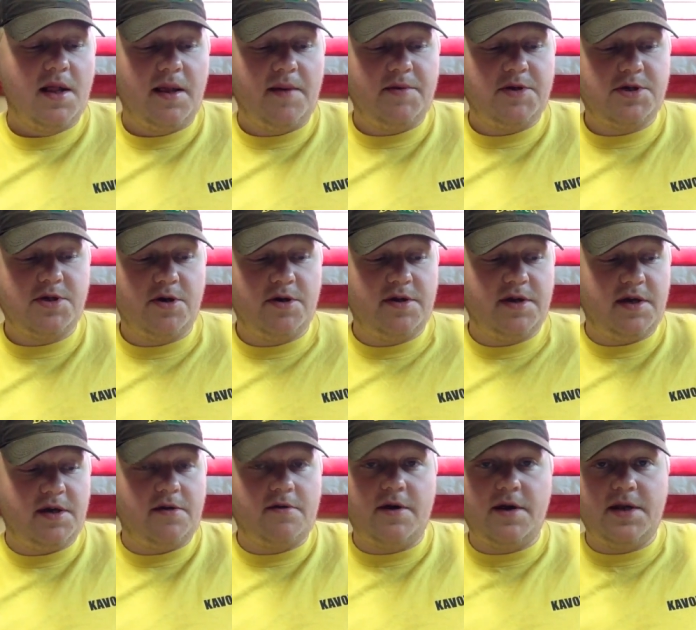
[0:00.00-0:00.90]
Let me show you
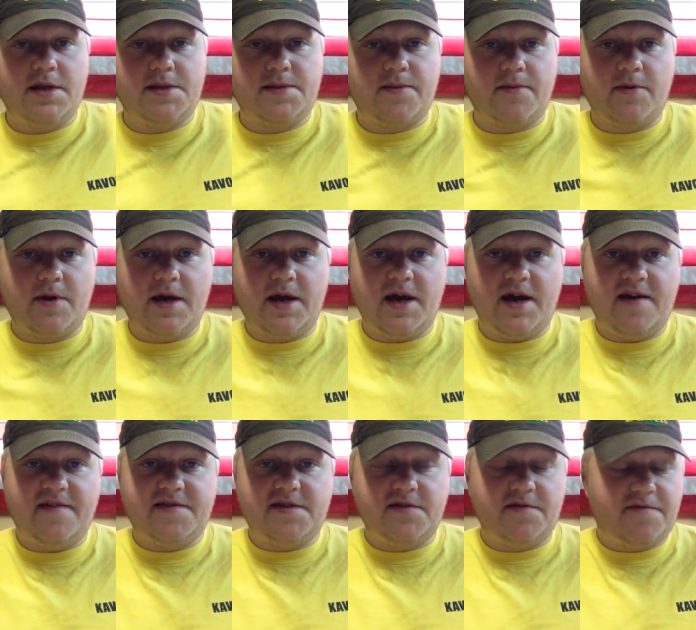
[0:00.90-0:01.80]
the ingredients for what I
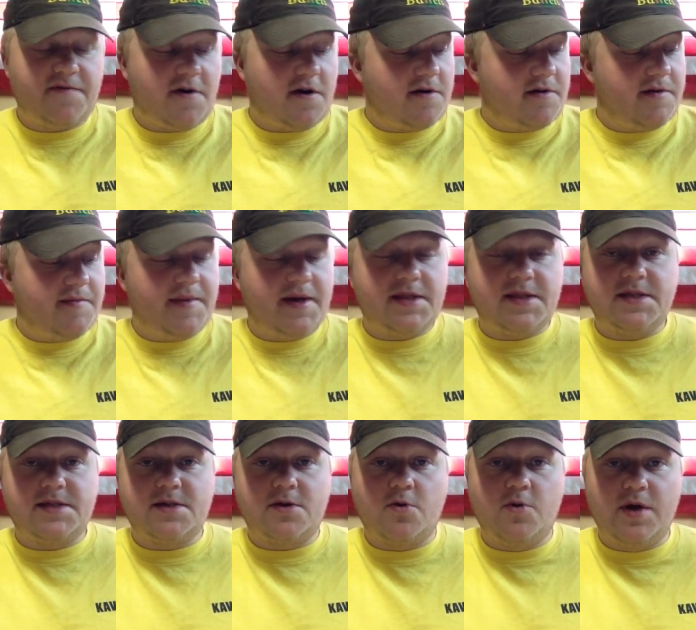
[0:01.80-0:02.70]
have so far. I'm going to make
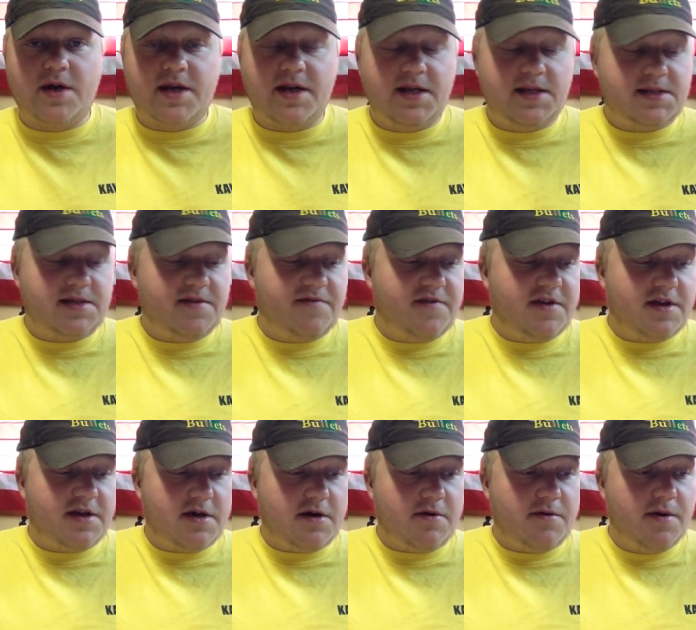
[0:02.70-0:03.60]
this a quick and easy
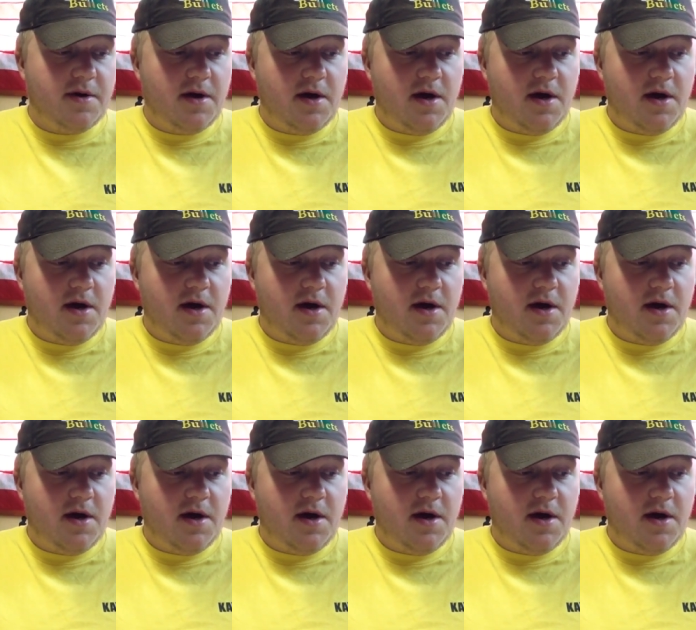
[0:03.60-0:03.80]
video.